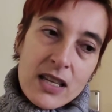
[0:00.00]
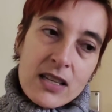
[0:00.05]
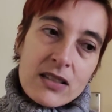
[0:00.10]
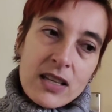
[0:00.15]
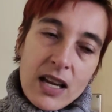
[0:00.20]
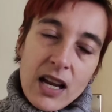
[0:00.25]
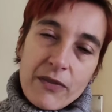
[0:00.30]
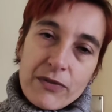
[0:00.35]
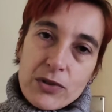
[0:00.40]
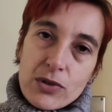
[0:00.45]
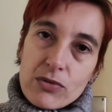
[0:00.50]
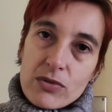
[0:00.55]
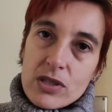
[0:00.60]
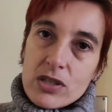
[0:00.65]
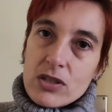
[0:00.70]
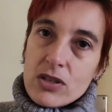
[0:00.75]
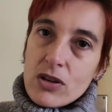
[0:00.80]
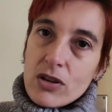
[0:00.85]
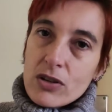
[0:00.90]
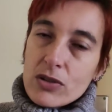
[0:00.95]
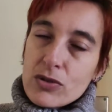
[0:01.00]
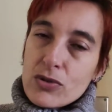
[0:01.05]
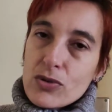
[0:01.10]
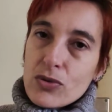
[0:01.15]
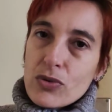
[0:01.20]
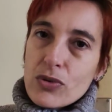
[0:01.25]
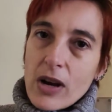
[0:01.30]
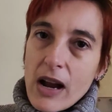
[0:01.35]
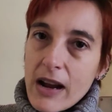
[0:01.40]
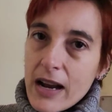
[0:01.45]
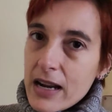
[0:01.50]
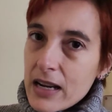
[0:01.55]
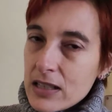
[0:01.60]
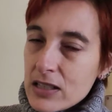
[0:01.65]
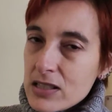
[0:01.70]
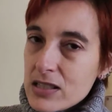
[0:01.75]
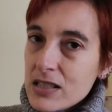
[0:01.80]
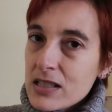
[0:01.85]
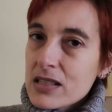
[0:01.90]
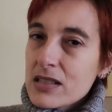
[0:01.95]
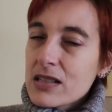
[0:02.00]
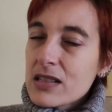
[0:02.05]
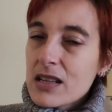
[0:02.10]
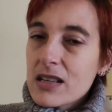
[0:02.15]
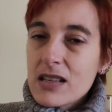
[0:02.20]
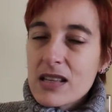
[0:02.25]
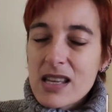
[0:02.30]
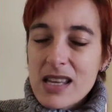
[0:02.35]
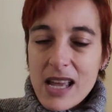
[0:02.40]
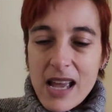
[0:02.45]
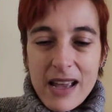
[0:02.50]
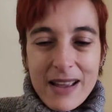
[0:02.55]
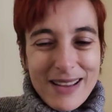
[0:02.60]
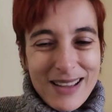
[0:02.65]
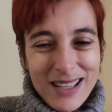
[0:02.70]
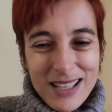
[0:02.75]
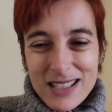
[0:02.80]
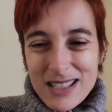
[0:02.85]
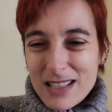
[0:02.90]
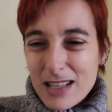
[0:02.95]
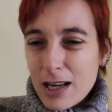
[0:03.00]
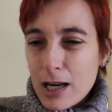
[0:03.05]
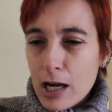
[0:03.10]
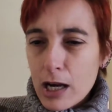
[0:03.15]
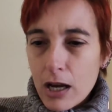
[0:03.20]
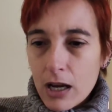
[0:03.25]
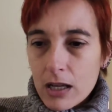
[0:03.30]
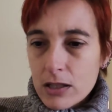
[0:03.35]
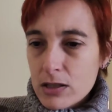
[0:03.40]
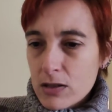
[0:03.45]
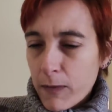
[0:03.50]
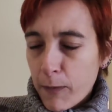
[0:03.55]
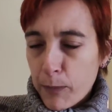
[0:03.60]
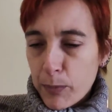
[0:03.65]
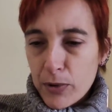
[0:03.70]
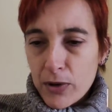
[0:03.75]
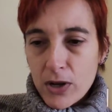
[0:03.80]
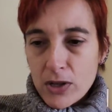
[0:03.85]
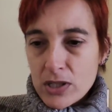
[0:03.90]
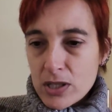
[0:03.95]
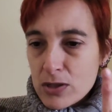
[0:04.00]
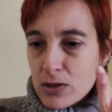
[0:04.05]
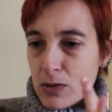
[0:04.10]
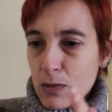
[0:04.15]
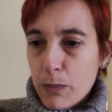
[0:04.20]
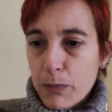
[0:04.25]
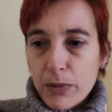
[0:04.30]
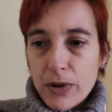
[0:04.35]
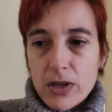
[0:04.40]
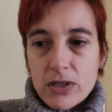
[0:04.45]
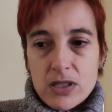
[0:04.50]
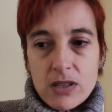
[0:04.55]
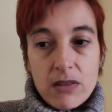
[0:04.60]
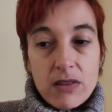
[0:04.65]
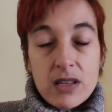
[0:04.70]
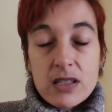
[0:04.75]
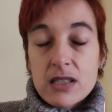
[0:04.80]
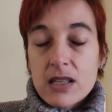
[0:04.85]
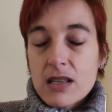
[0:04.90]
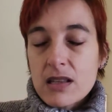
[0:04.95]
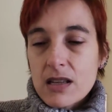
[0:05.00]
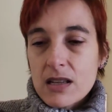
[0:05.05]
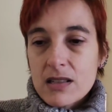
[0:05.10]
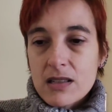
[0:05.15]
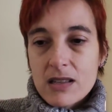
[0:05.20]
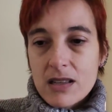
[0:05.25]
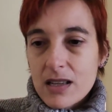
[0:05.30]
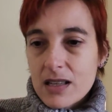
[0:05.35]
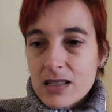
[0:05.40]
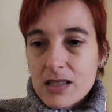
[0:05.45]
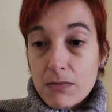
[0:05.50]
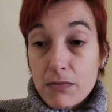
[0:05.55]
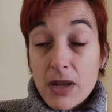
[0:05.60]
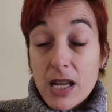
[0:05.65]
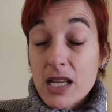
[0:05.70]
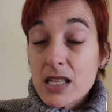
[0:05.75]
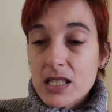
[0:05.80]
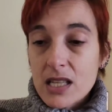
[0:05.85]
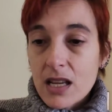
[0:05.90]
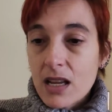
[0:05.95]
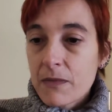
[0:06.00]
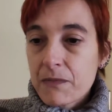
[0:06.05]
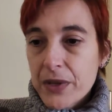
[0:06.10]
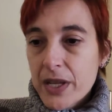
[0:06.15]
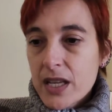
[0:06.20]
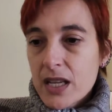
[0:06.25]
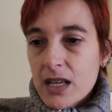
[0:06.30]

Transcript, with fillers: They have to resort to drugs, and uh, yeah, it has lots of plots and subplots and things that, it's amazing.